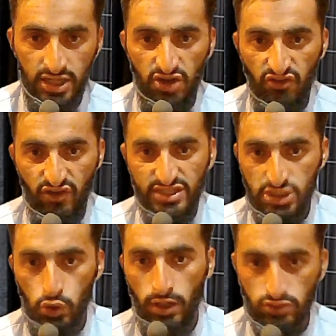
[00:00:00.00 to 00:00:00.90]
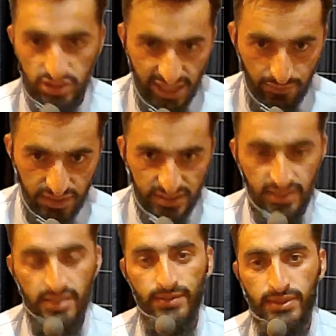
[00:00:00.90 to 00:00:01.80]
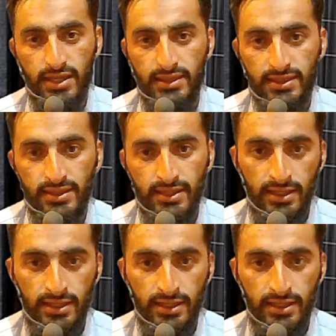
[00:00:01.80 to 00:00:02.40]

first you have to save it, then